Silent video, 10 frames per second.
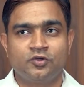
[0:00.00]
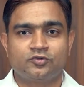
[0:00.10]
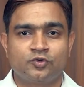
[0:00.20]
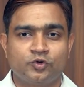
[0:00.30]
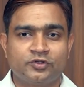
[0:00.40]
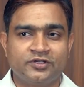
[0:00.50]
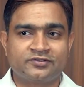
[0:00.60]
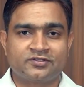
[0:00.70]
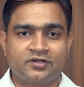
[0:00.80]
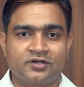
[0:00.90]
So this
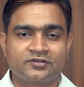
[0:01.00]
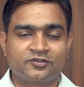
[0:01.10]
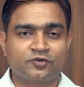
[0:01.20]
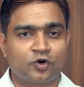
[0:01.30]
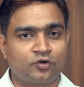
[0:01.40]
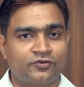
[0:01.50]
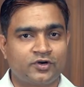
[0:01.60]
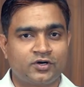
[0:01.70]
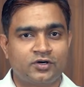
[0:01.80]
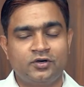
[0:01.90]
is a sort of
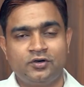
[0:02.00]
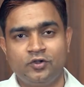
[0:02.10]
a